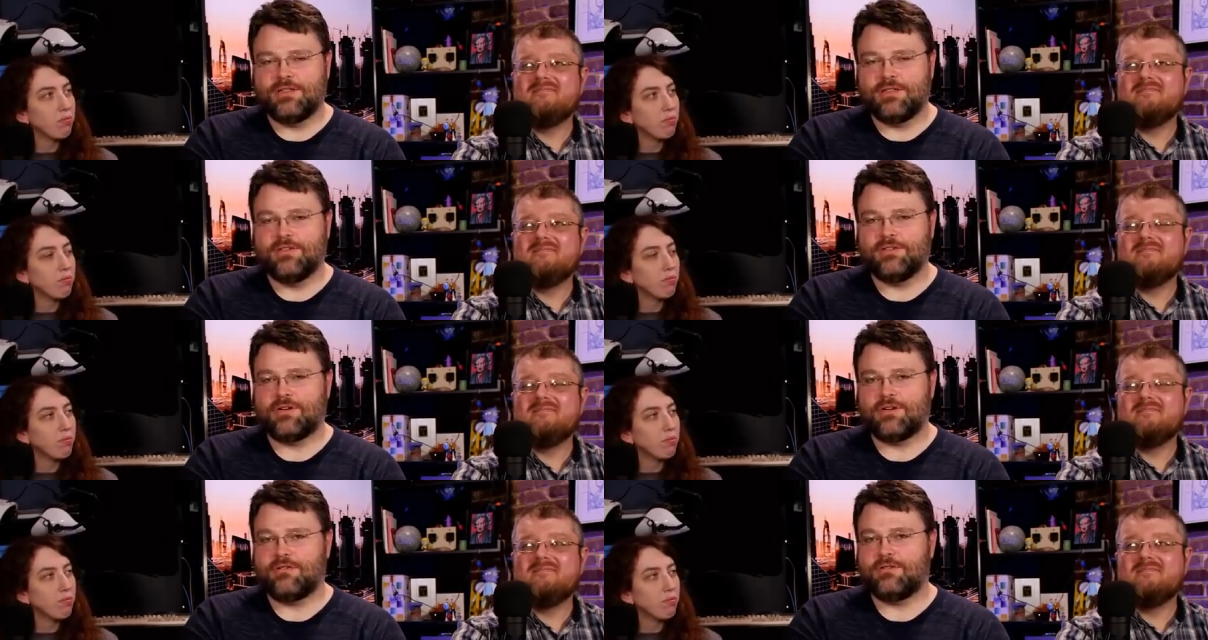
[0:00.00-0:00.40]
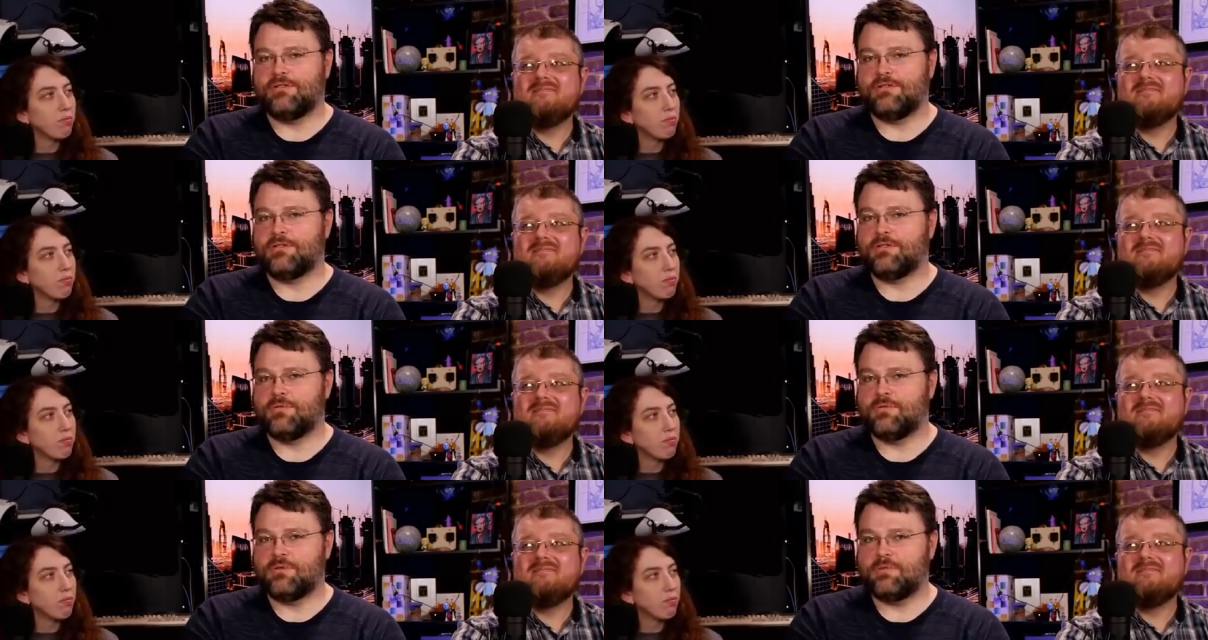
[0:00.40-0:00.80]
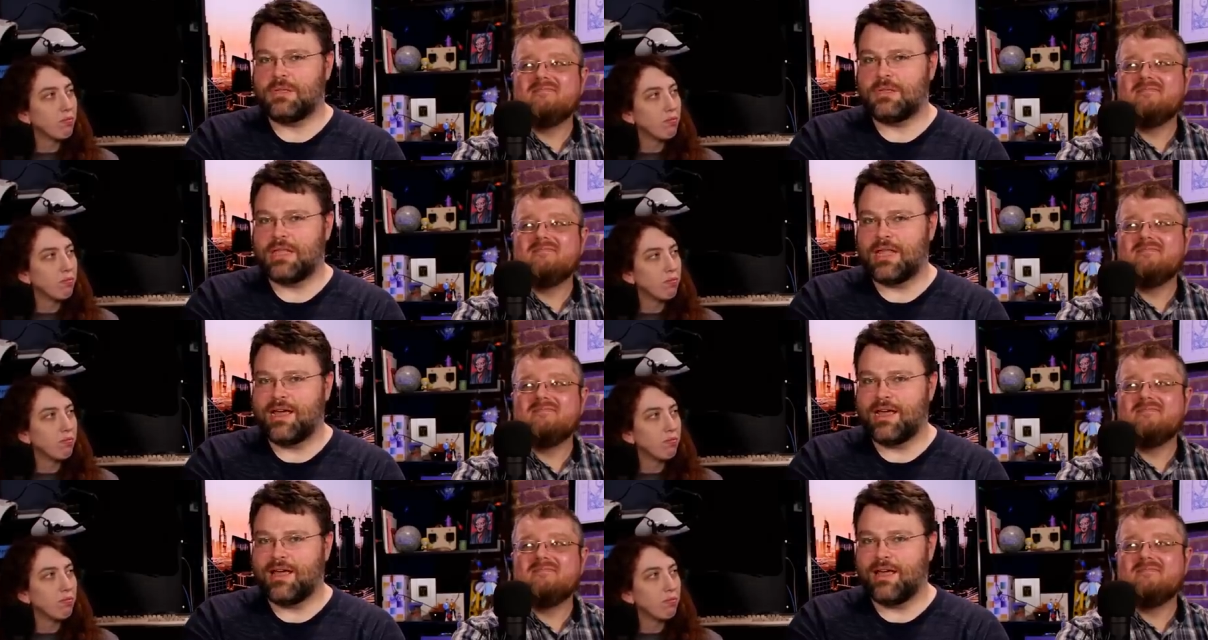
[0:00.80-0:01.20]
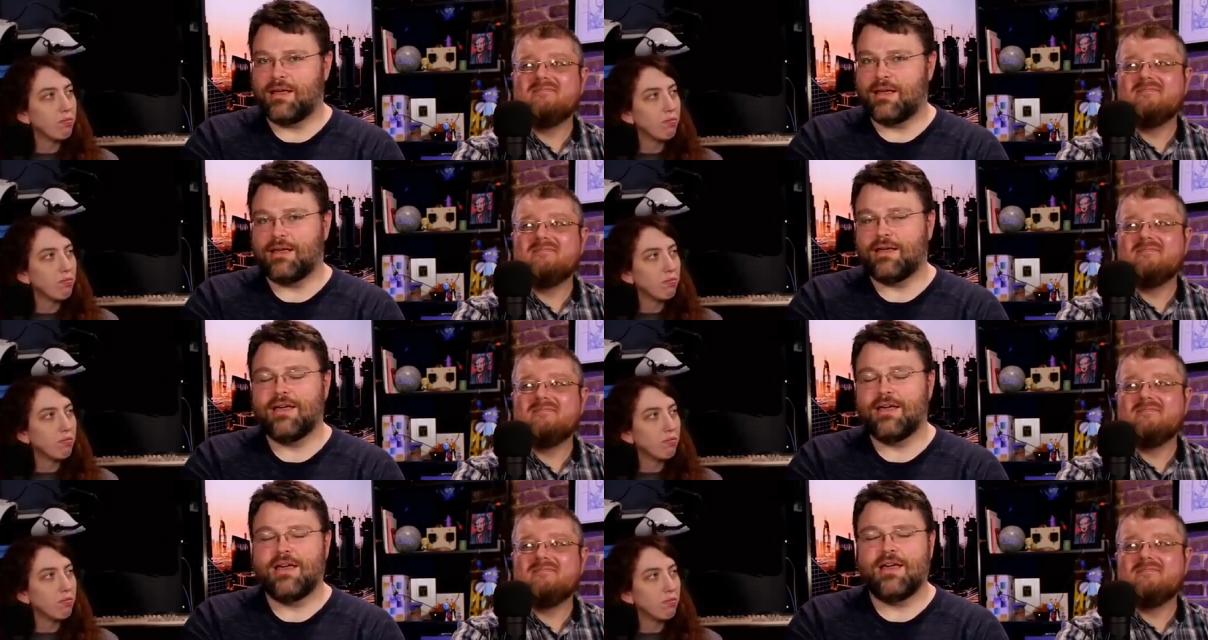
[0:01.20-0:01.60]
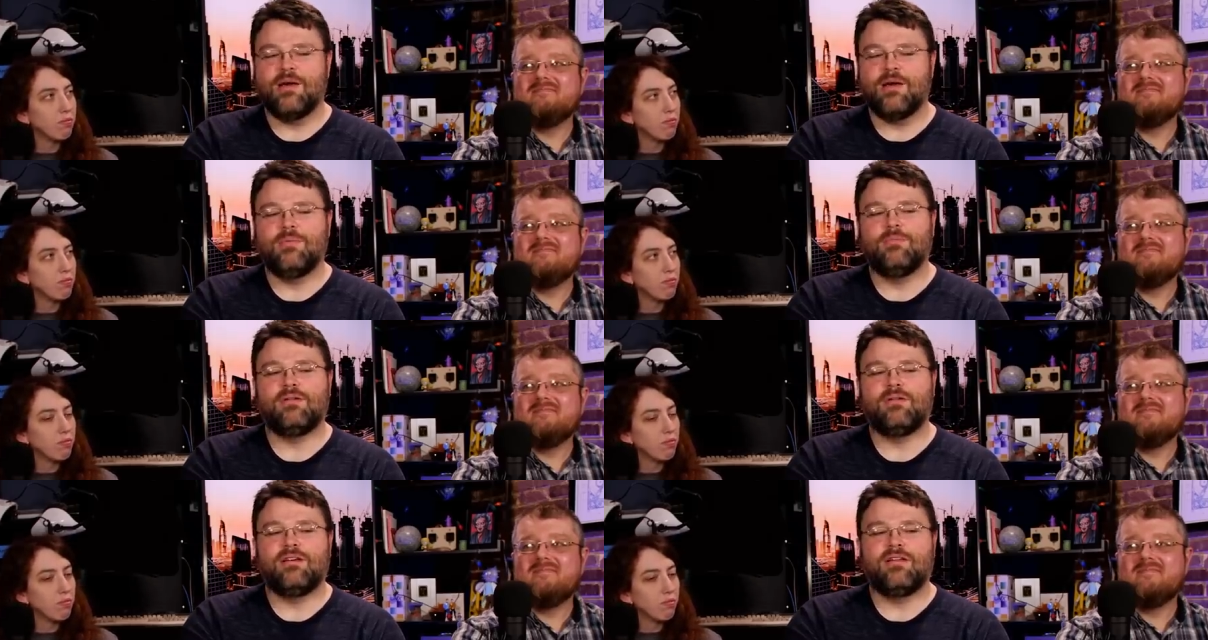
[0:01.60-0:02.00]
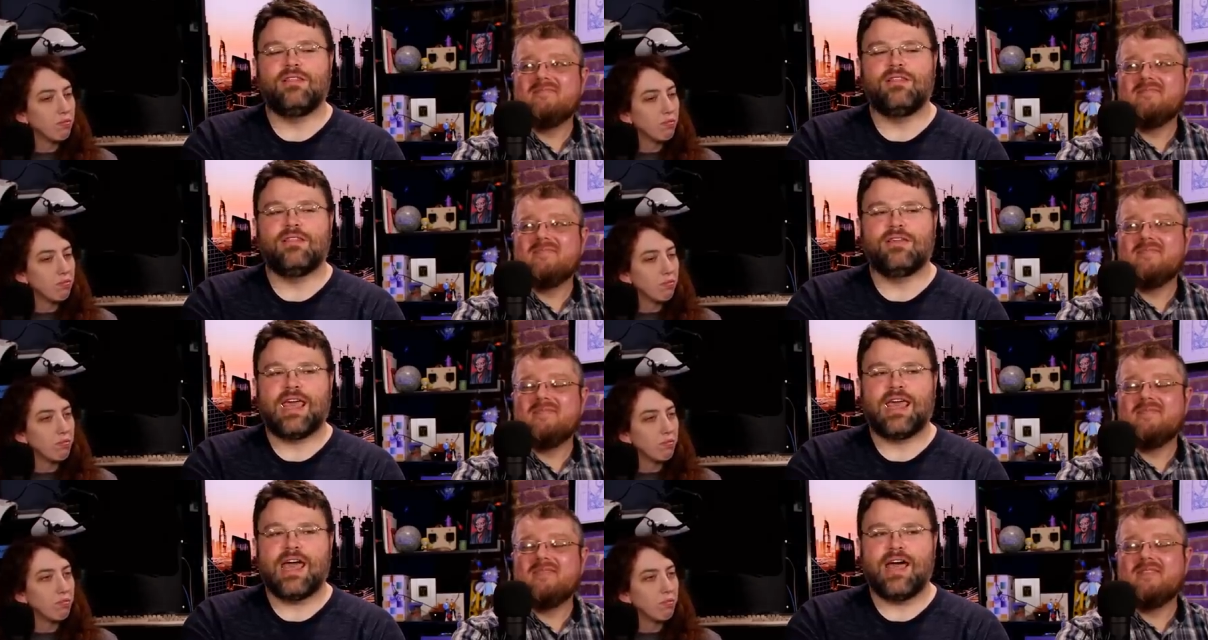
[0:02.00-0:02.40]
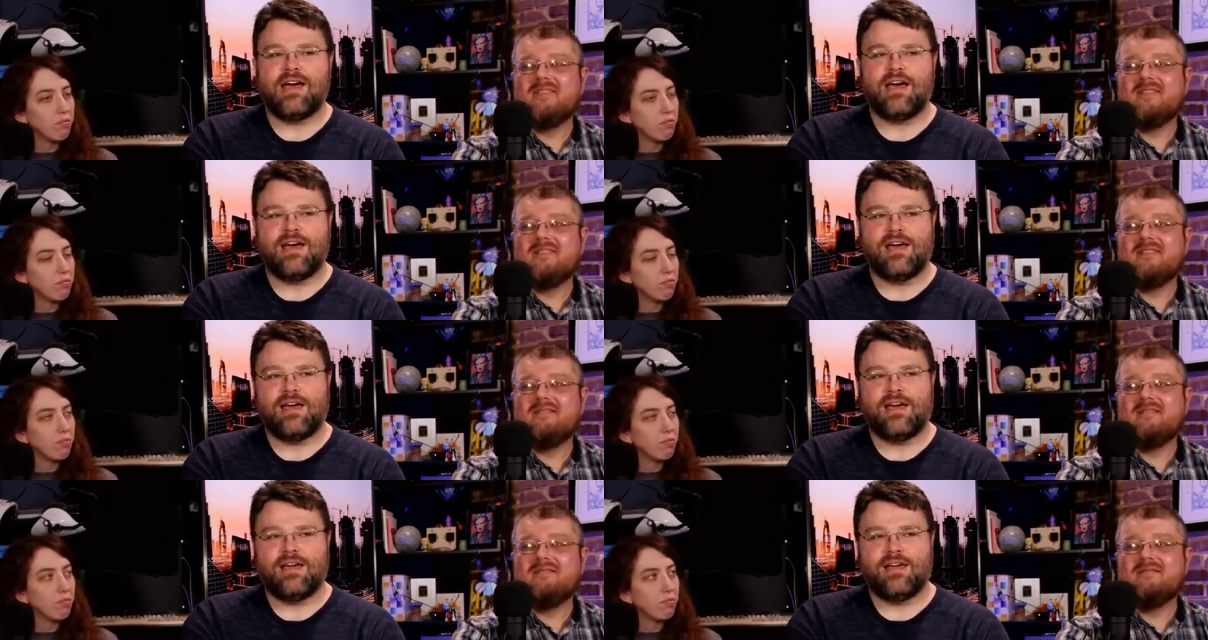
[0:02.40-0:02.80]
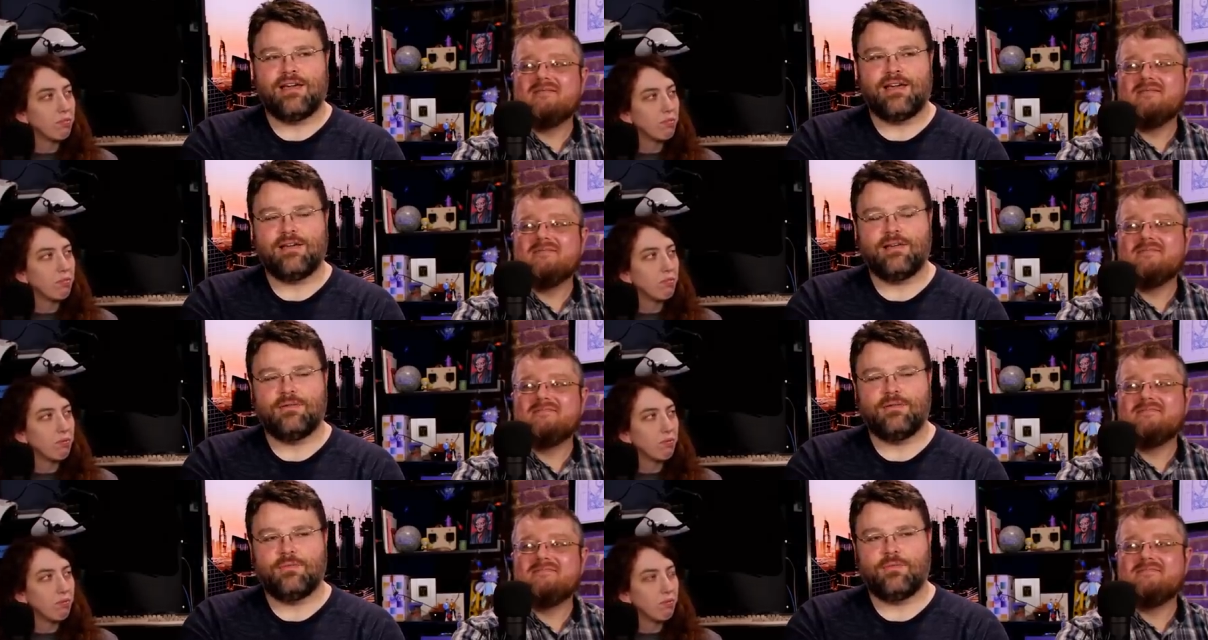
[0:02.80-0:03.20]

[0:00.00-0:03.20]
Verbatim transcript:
Speaker 1: and the journalist was playing. But the guy